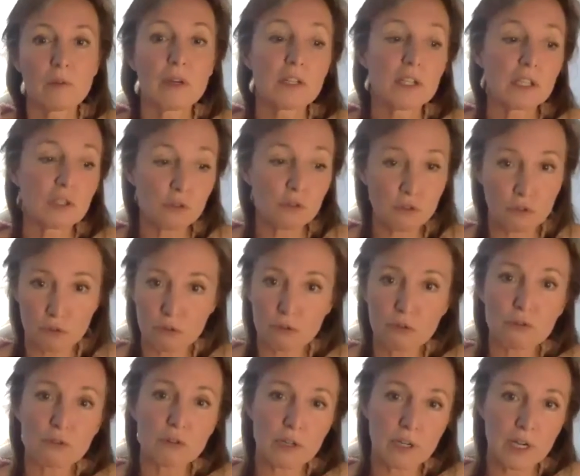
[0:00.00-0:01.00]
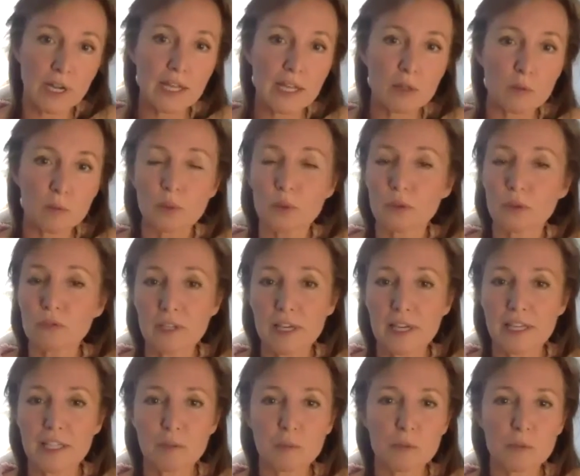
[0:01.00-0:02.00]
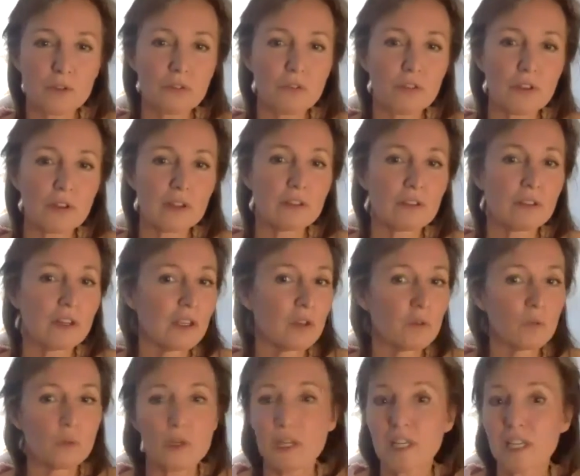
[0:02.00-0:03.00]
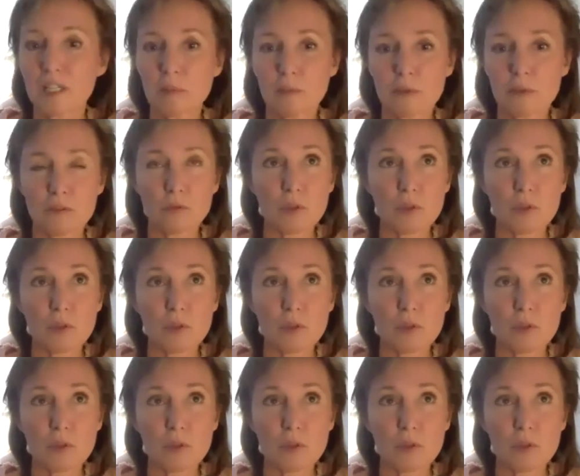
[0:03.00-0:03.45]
They also help with the animals, and they rehabilitate